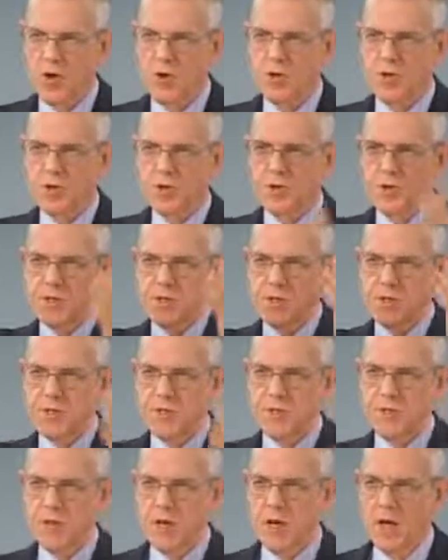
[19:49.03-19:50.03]
ocean
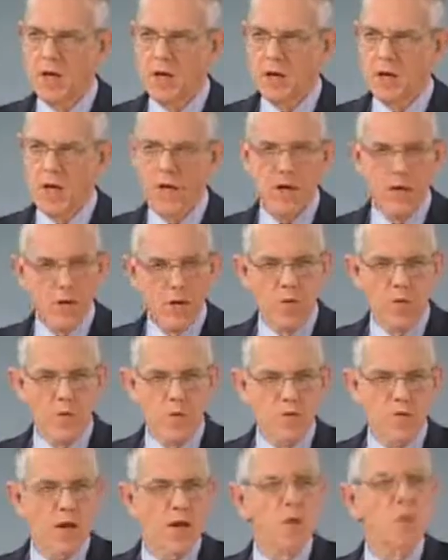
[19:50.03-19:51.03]
system, they didn't
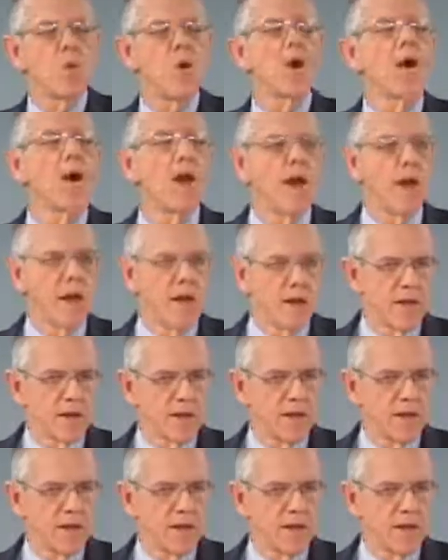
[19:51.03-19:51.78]
run away.